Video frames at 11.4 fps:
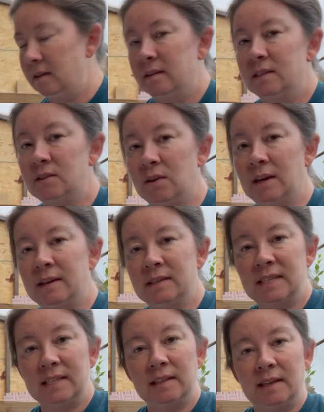So on
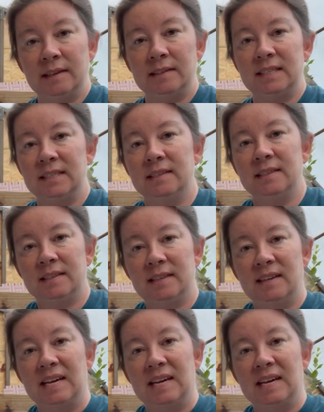to the lettuces.